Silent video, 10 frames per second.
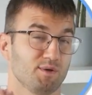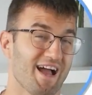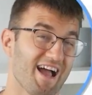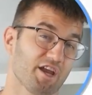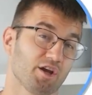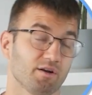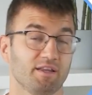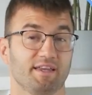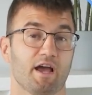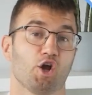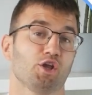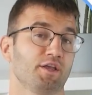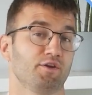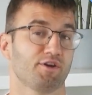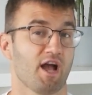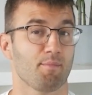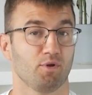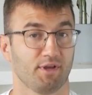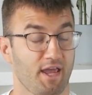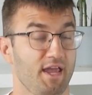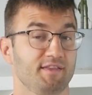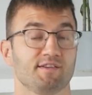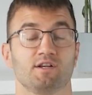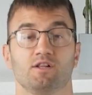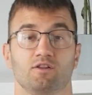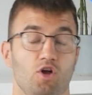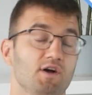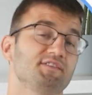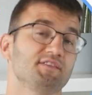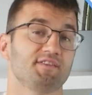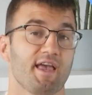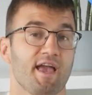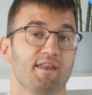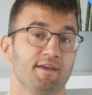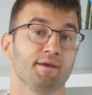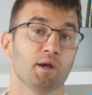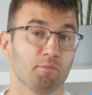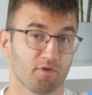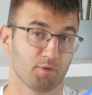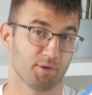to accurately calculate your capital gains, losses, and income from